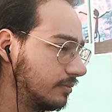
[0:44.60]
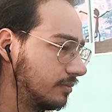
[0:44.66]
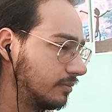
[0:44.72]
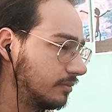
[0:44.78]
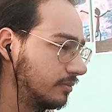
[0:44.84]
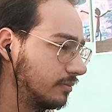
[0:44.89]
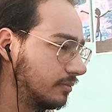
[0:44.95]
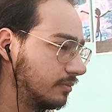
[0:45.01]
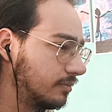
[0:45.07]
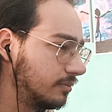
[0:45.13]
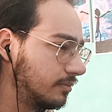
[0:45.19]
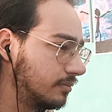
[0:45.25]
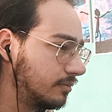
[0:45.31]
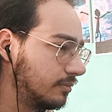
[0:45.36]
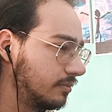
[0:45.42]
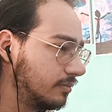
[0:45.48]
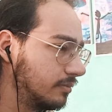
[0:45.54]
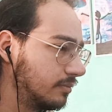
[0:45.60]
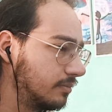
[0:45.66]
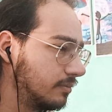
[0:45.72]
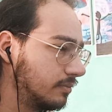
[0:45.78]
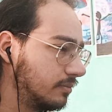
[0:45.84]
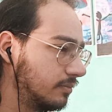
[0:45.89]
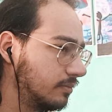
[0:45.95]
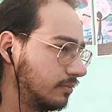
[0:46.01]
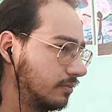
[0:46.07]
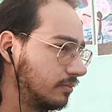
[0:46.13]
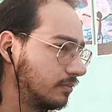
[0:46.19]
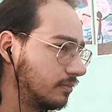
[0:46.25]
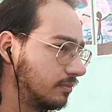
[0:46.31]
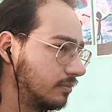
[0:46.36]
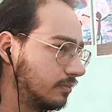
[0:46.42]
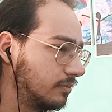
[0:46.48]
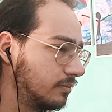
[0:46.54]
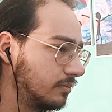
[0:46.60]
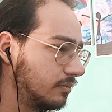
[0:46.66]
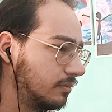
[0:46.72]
(no one is talking)